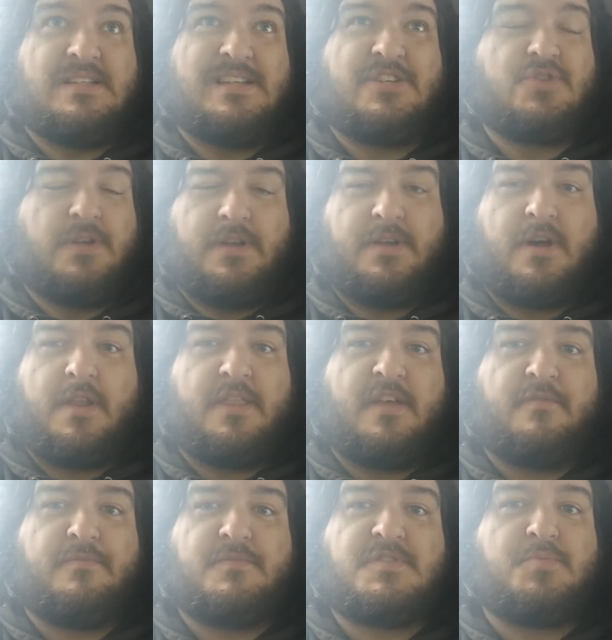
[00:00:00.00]
literally none
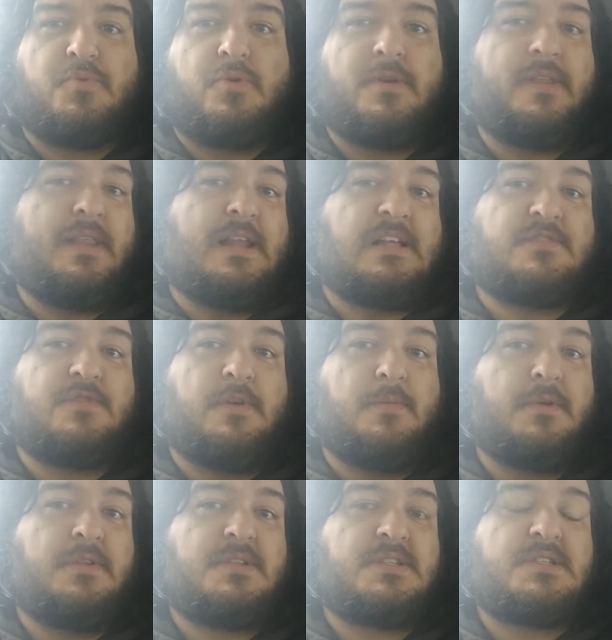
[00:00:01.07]
that have spawned in the last few
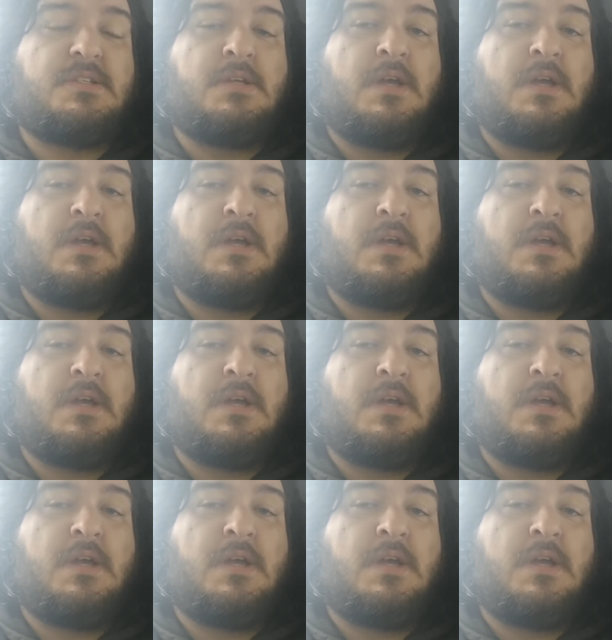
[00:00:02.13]
months.